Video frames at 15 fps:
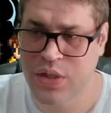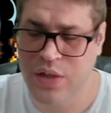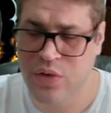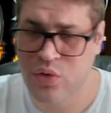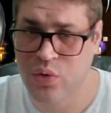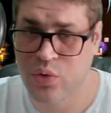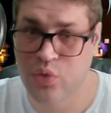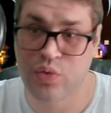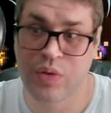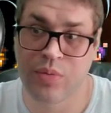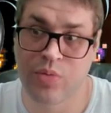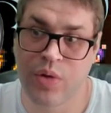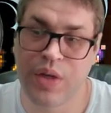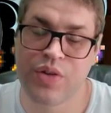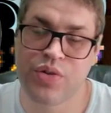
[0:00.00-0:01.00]
you can also use
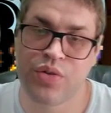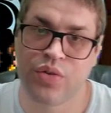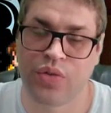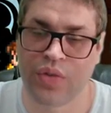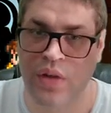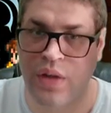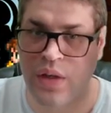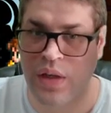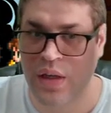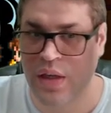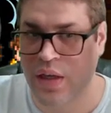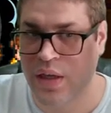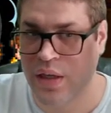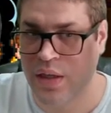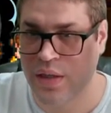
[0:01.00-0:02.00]
Rainbow Rangers
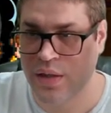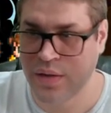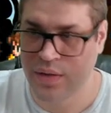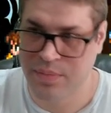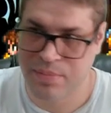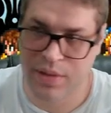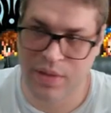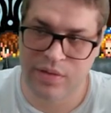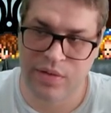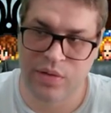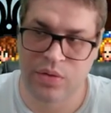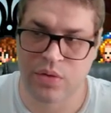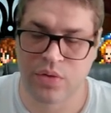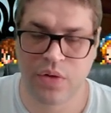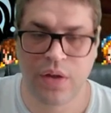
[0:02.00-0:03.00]
and place
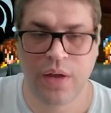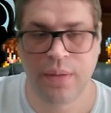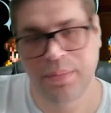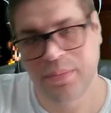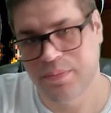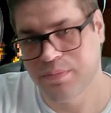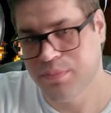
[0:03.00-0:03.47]
him on the top,